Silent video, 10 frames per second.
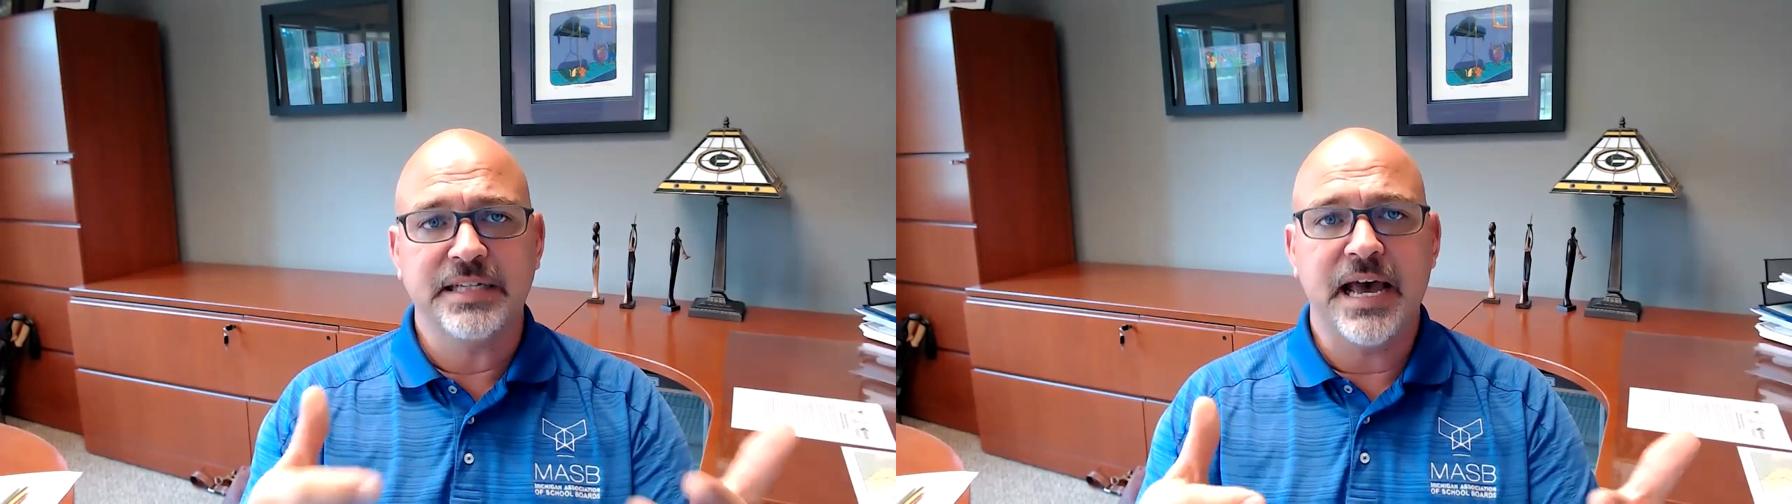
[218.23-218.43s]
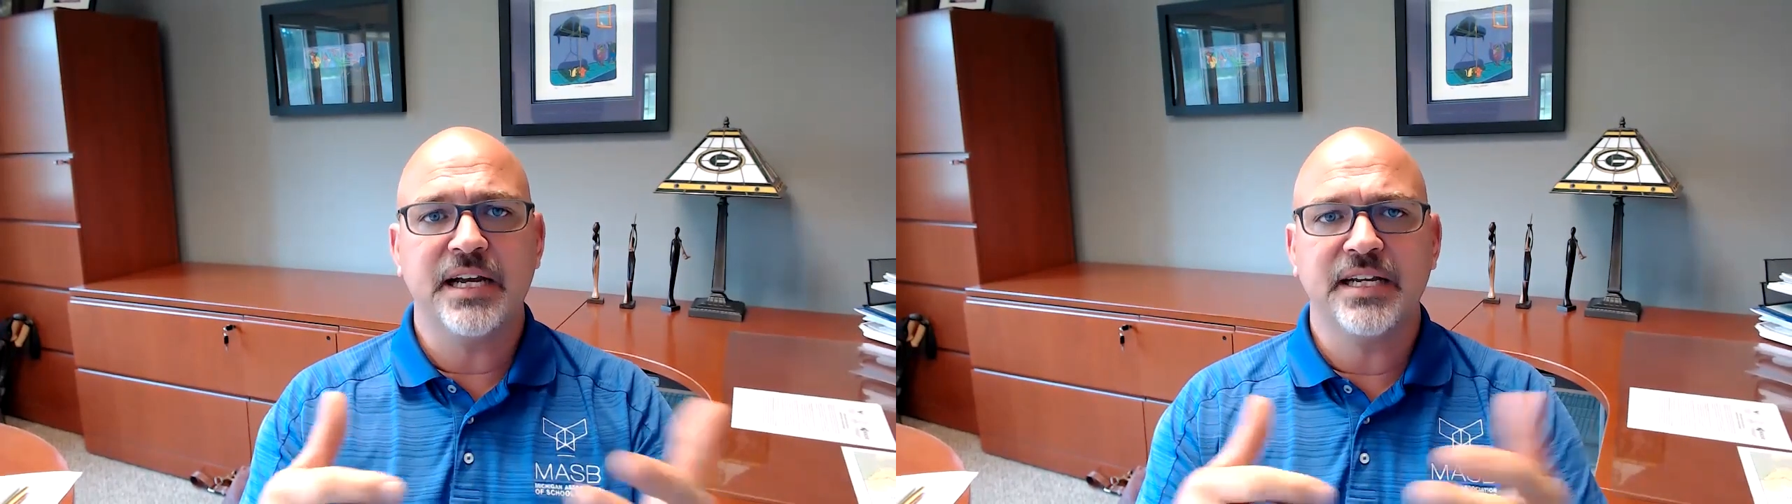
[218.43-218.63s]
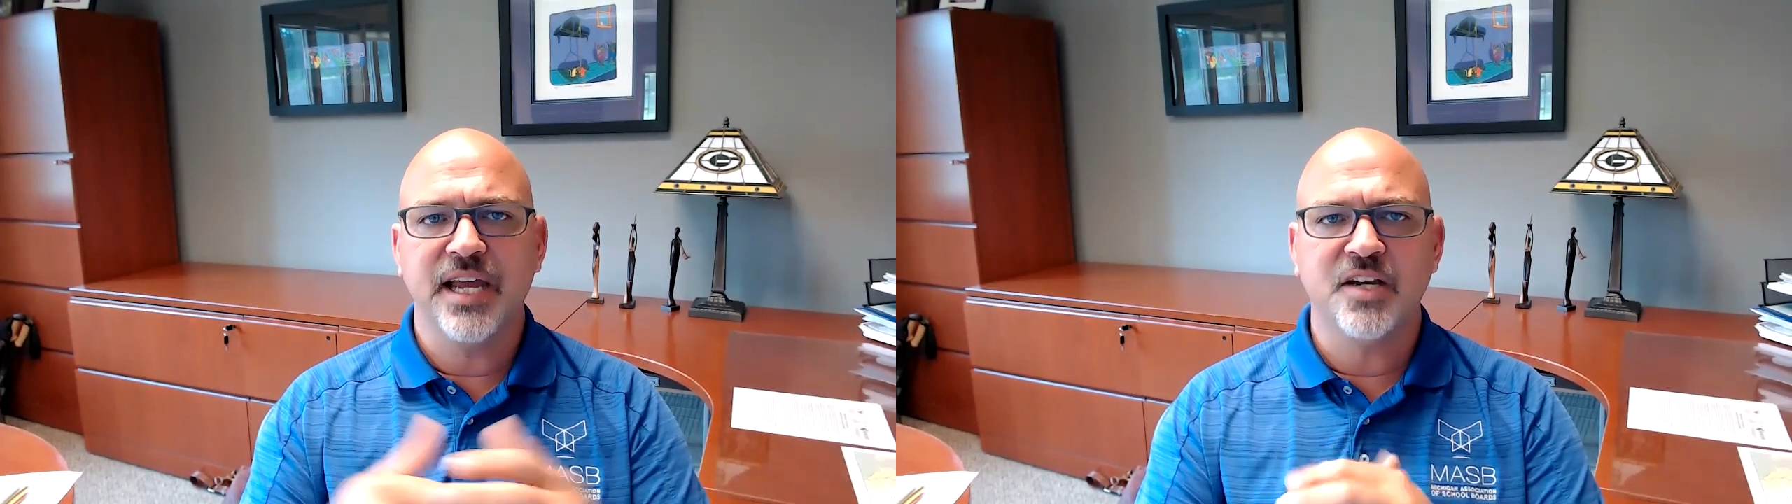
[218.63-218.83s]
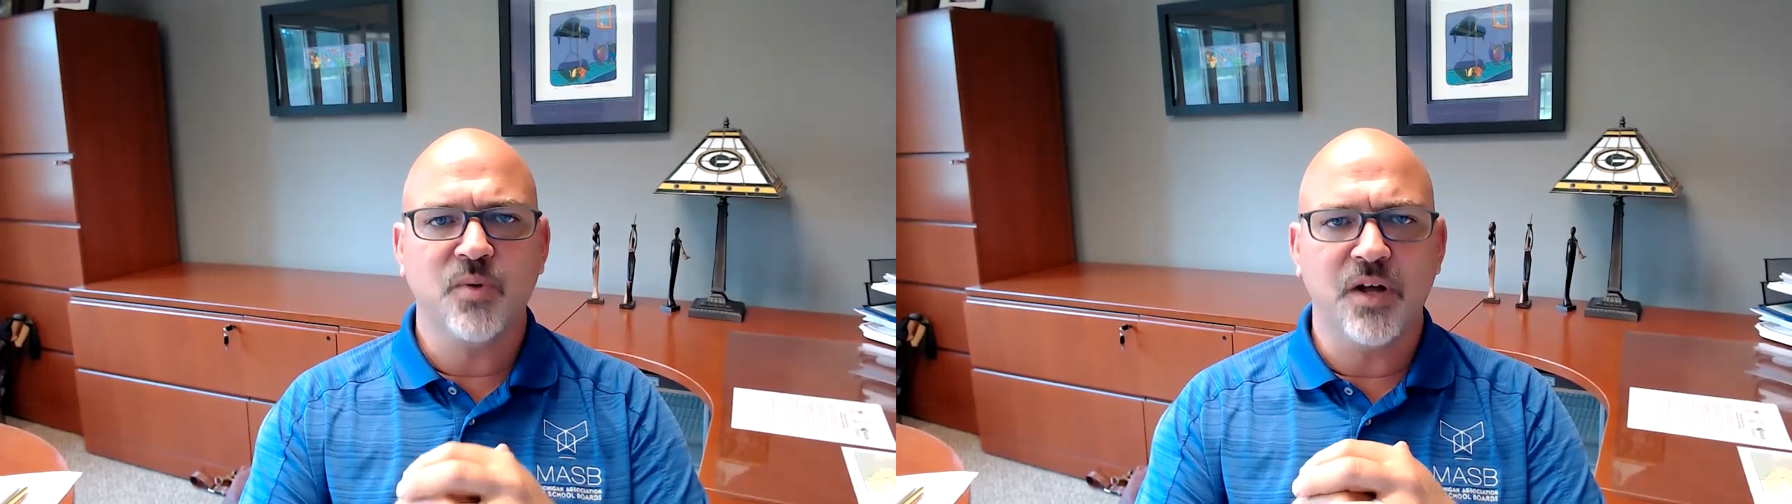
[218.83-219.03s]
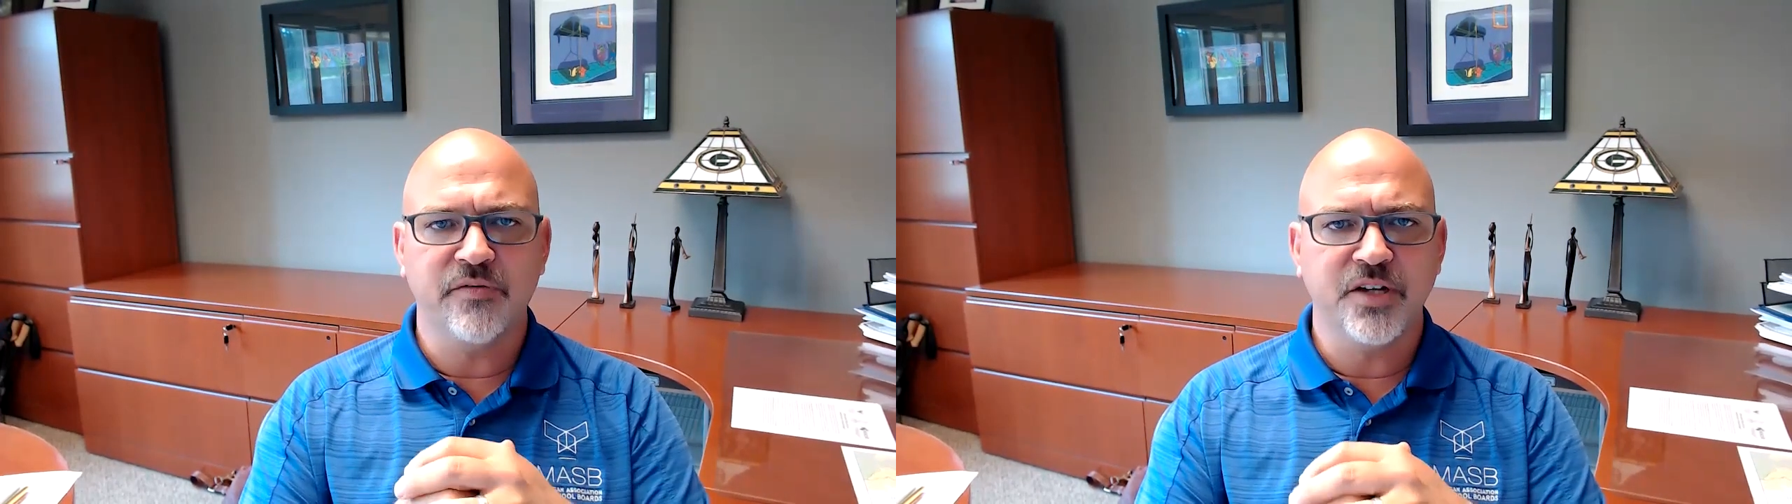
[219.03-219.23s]
not a
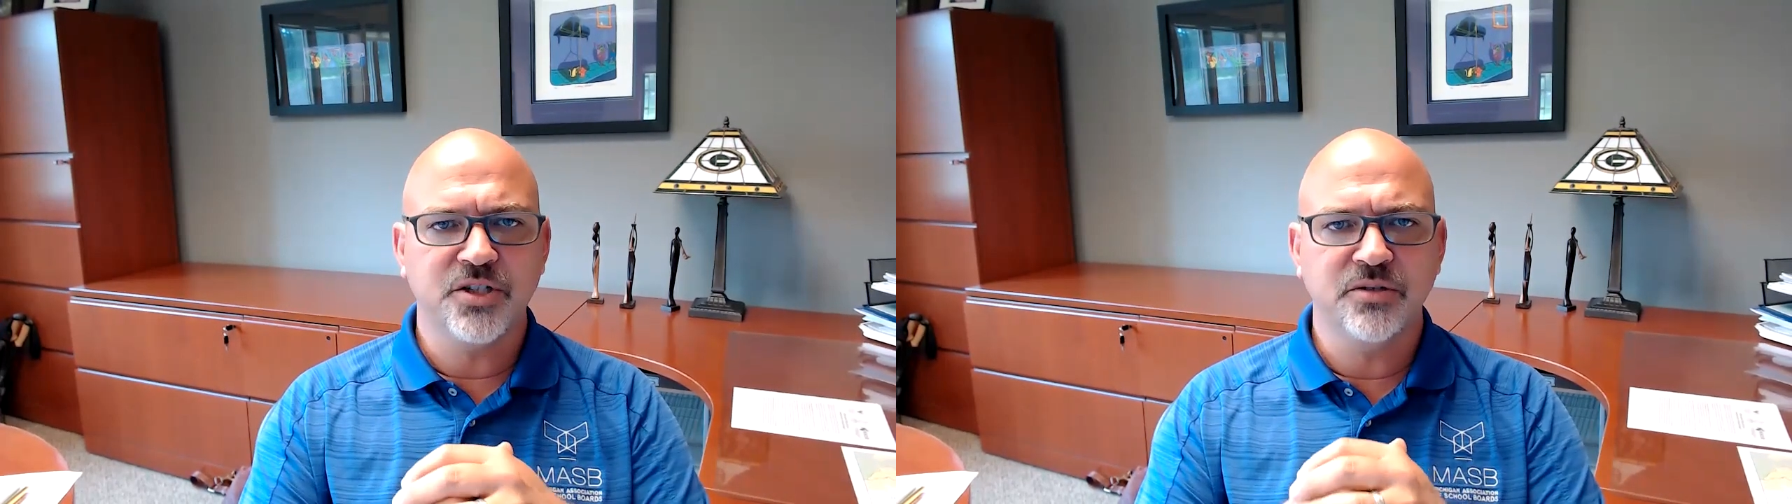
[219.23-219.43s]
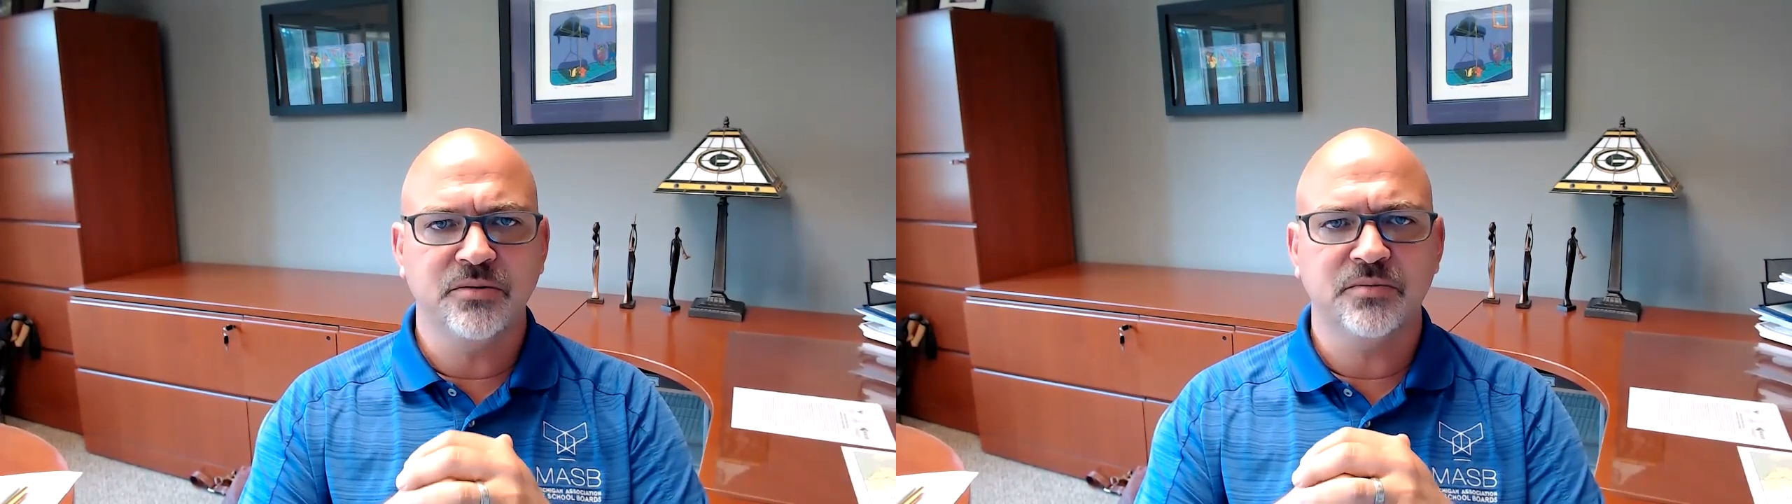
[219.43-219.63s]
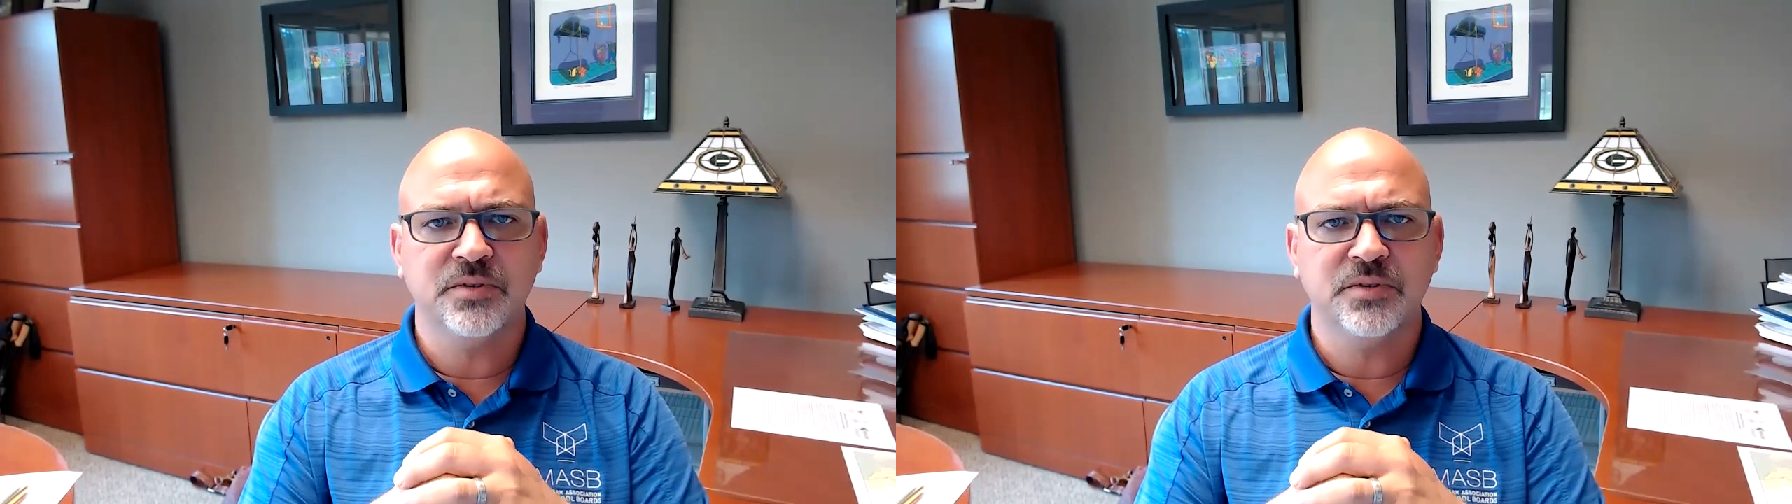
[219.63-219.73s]
K-12 issue.